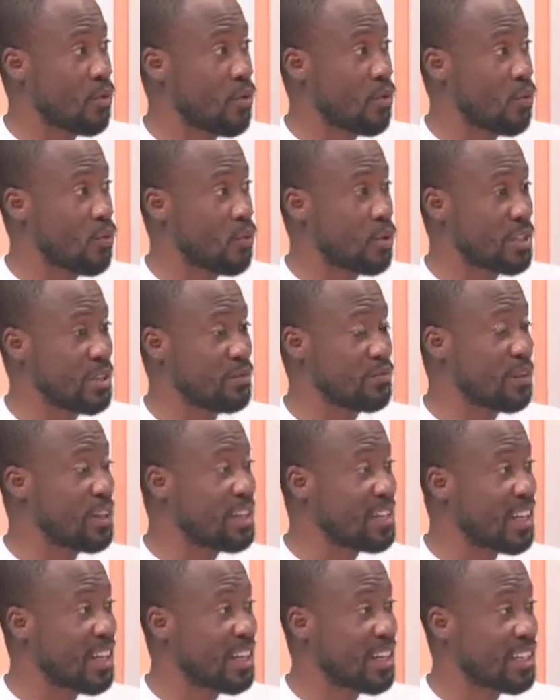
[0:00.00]
defend
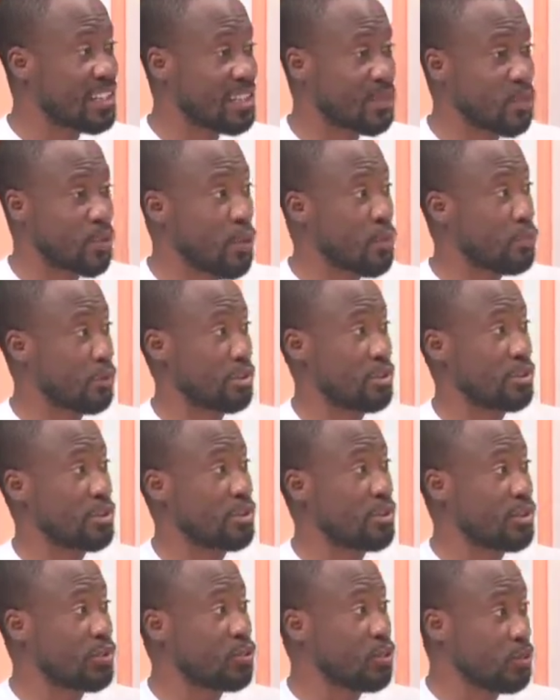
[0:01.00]
the and answer, well,
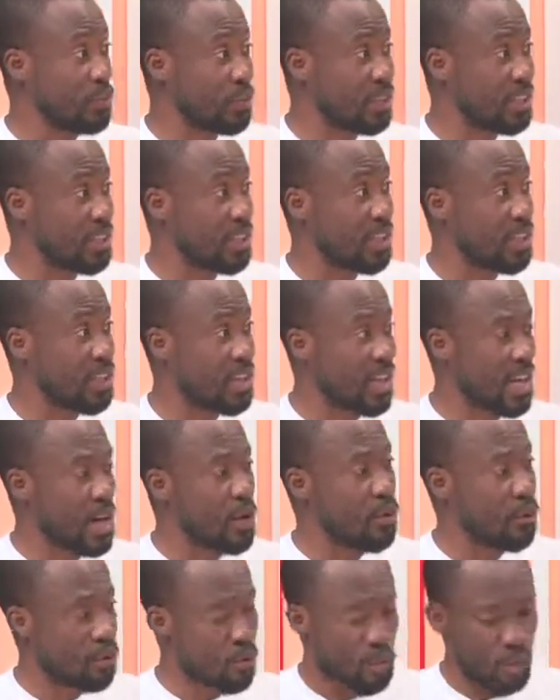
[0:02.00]
prosecuting will be
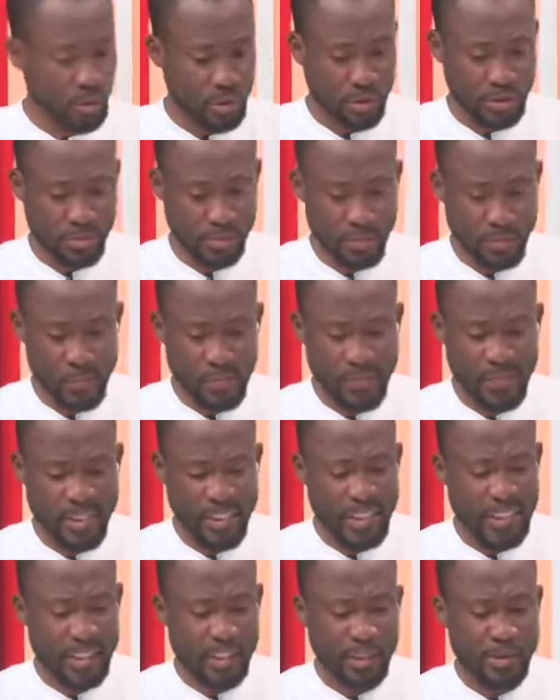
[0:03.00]
our court.
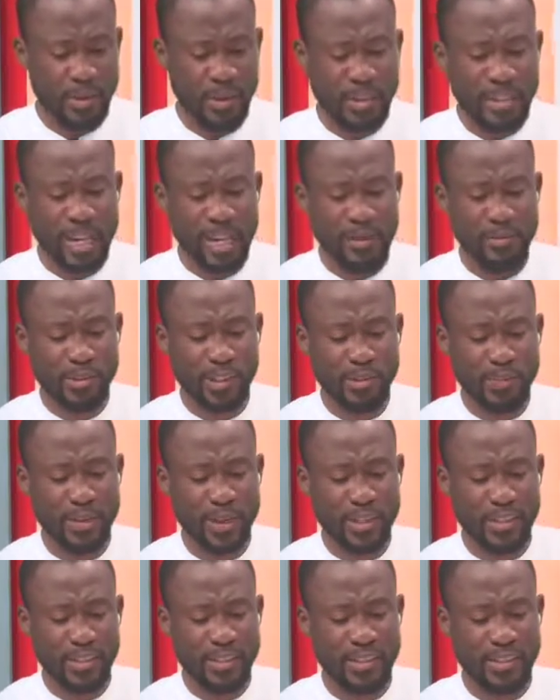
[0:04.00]
So in that
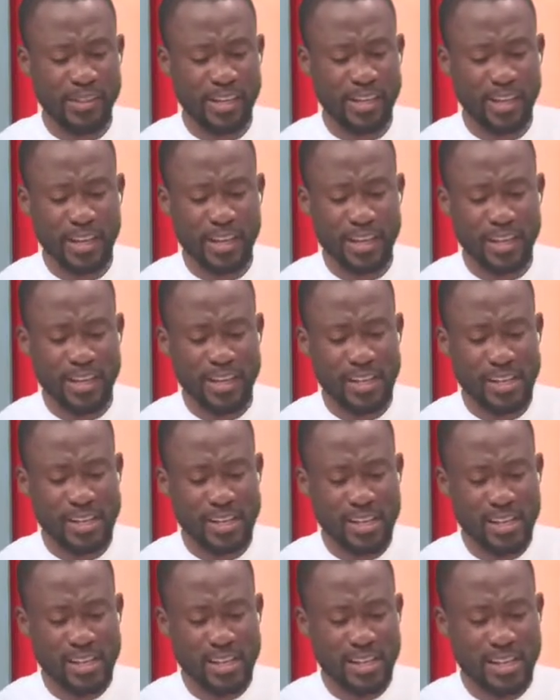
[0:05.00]
respect, the
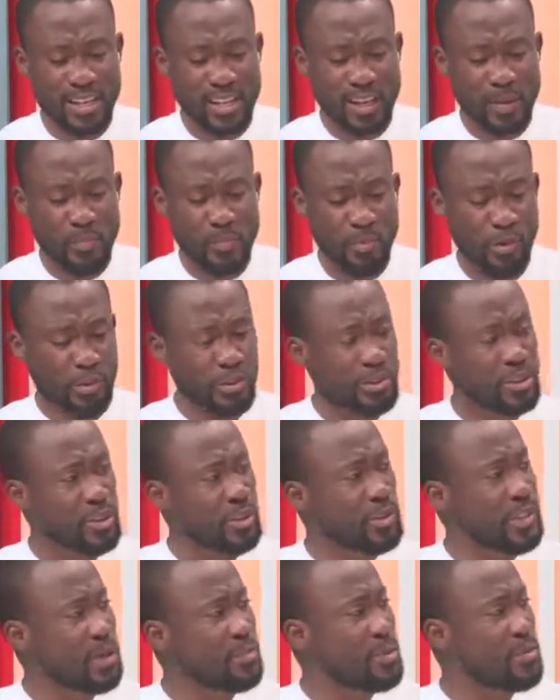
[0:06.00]

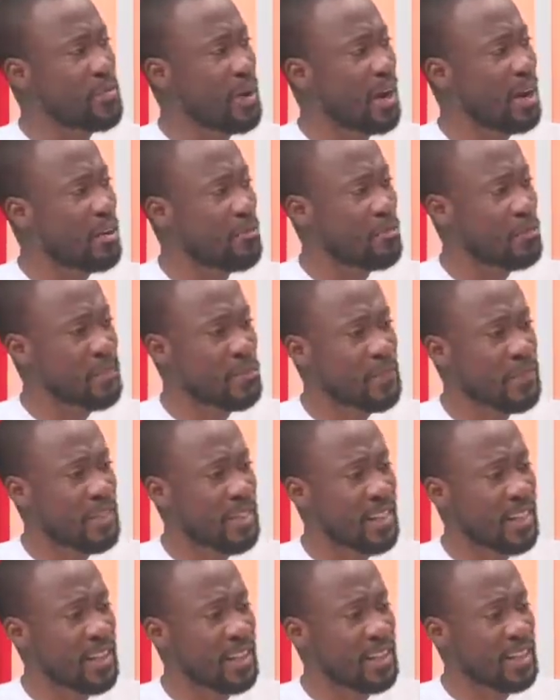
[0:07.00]
prosecutor biba
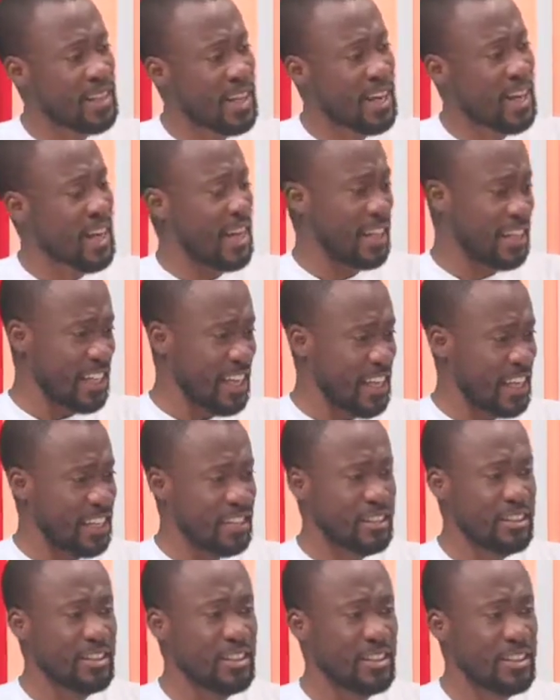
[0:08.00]
now
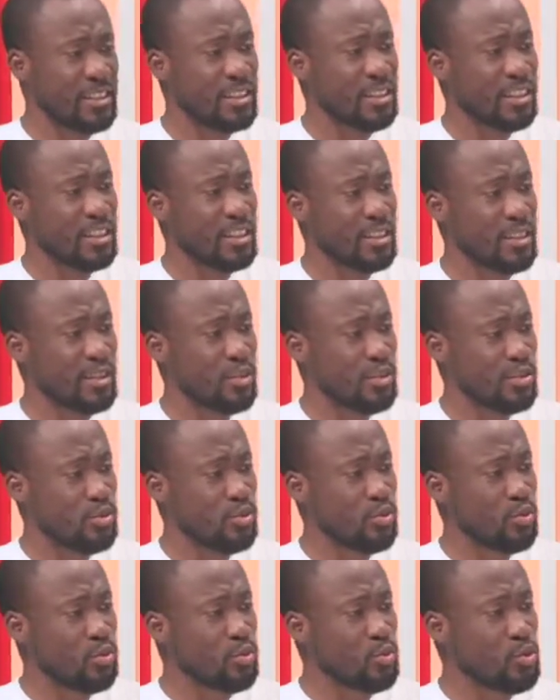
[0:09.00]
again
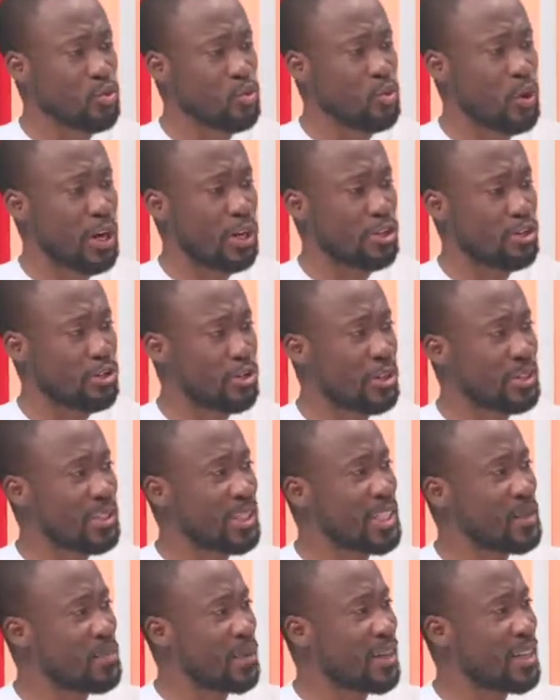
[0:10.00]
to ensure
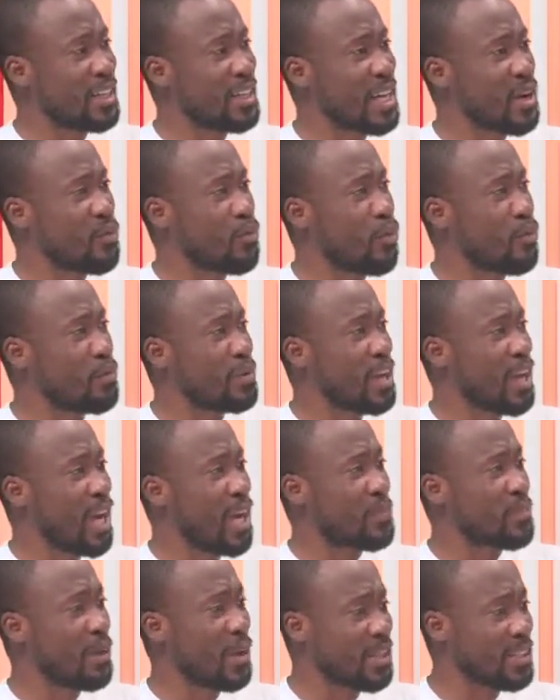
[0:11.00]
any panel
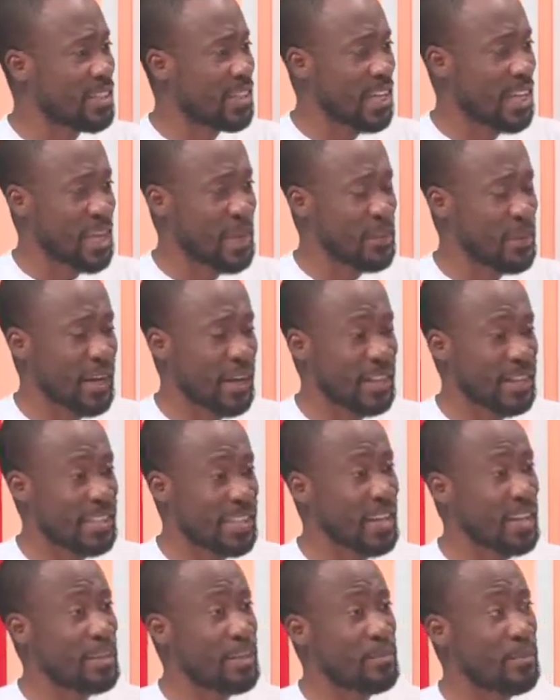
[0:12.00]
behind bars at the
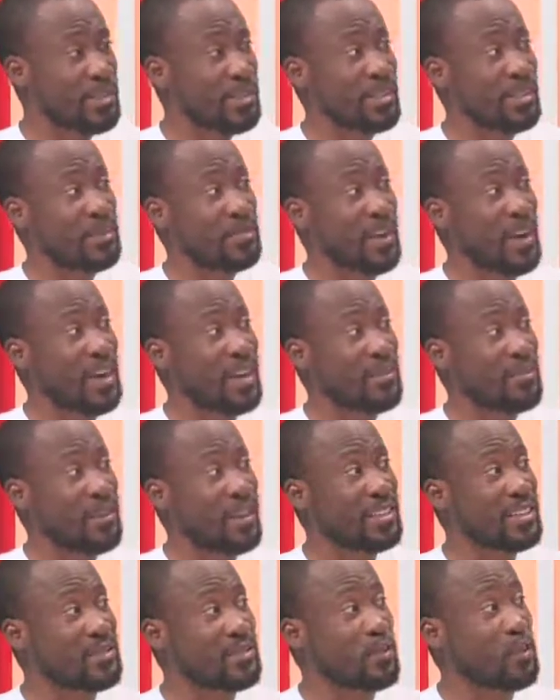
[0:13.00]
time the person is
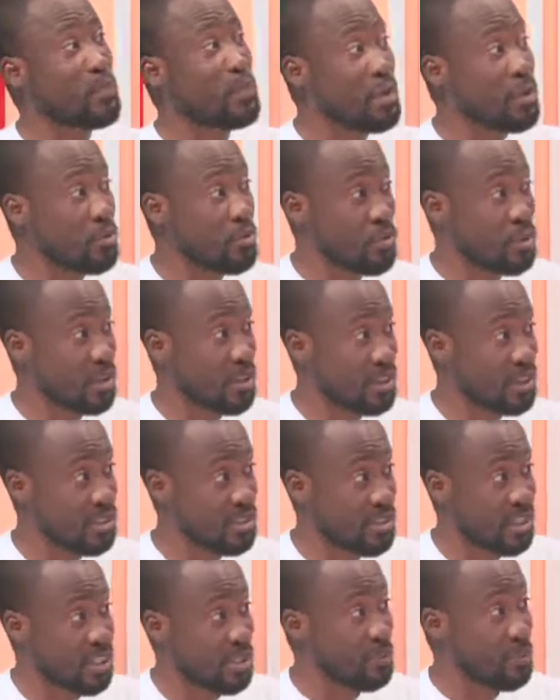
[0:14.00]
fighting for bail,
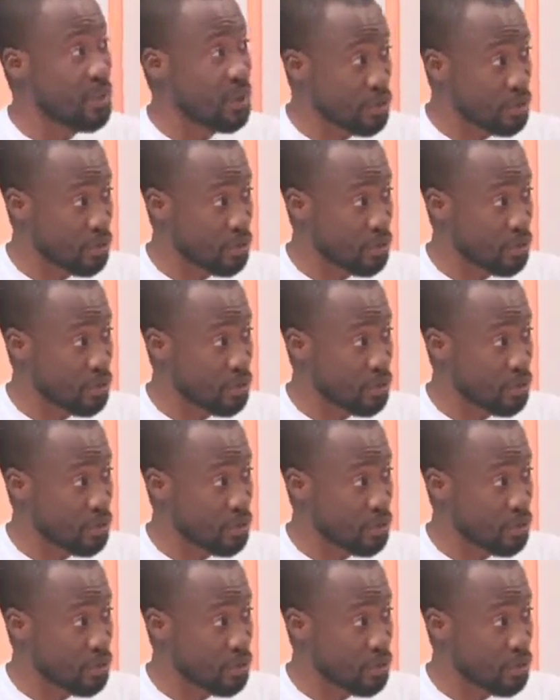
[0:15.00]
just bail.